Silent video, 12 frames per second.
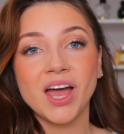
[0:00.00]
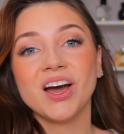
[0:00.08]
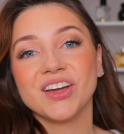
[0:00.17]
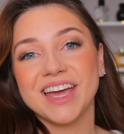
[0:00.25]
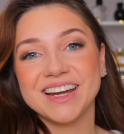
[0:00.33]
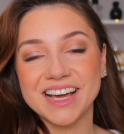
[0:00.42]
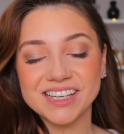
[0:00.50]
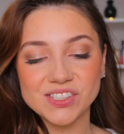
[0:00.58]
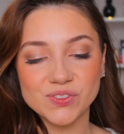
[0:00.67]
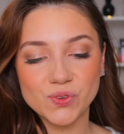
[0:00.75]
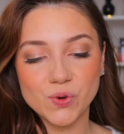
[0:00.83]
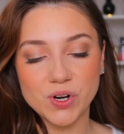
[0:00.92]
Okay, next
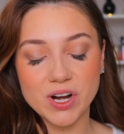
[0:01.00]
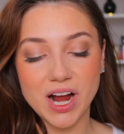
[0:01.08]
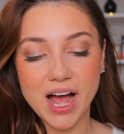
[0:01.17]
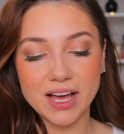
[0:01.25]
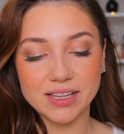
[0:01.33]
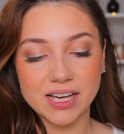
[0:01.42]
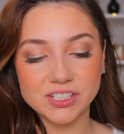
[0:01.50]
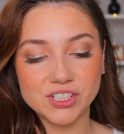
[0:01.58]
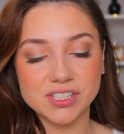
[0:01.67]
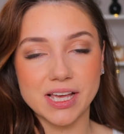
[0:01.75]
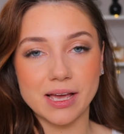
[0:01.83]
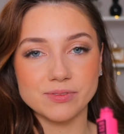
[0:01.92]
for
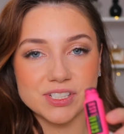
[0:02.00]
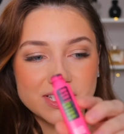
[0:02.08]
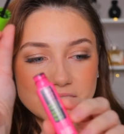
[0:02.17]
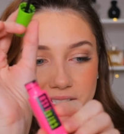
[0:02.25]
eyelashes, I'm just going